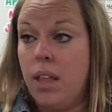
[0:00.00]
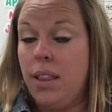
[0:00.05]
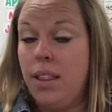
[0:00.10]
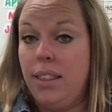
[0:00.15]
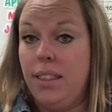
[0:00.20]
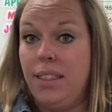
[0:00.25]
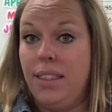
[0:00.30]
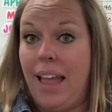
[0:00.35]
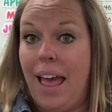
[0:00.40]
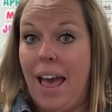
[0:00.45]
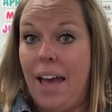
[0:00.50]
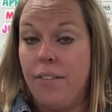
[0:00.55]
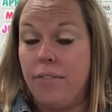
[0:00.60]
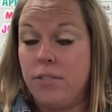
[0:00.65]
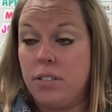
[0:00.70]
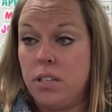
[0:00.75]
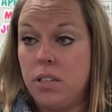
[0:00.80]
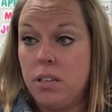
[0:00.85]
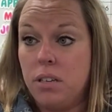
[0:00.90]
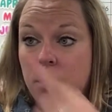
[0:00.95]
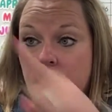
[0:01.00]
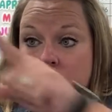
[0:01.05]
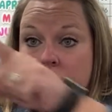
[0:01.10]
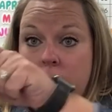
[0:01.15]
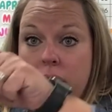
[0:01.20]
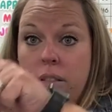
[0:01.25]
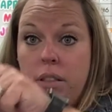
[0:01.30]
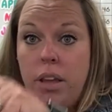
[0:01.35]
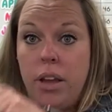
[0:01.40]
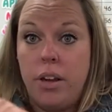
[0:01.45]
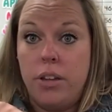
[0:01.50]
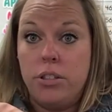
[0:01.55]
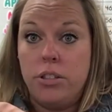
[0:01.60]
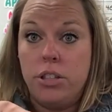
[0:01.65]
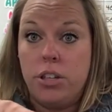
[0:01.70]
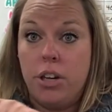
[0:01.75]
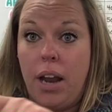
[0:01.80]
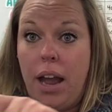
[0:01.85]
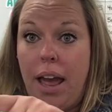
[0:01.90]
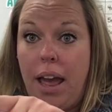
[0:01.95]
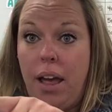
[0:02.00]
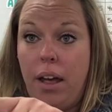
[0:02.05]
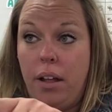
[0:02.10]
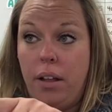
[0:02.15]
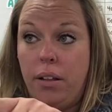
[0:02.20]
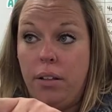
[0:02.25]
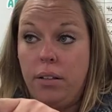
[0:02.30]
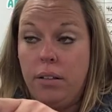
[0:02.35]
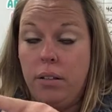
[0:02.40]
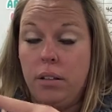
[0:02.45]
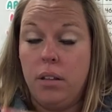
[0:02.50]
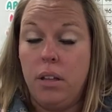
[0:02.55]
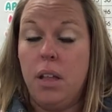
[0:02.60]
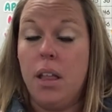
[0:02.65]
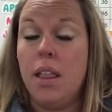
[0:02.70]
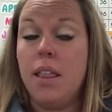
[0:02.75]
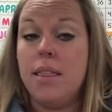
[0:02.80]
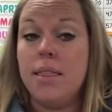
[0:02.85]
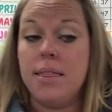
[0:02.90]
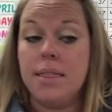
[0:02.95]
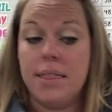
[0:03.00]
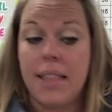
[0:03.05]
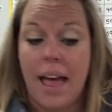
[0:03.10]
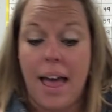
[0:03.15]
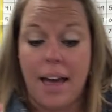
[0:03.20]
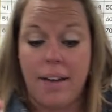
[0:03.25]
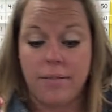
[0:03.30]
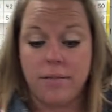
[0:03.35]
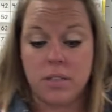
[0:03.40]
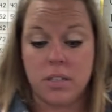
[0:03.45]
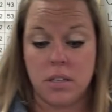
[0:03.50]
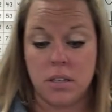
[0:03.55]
Left. There's your L. Left.